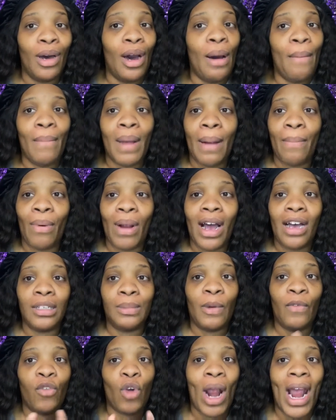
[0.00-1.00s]
up my brows
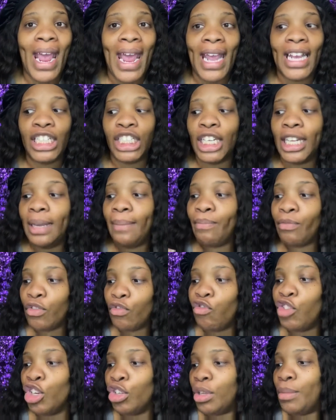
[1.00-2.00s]
before I actually
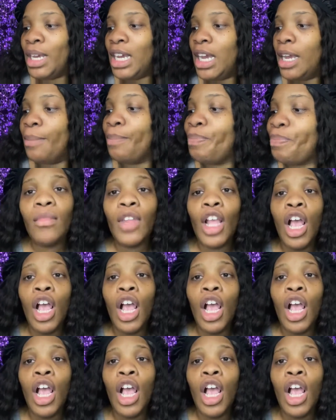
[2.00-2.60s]
fill them in.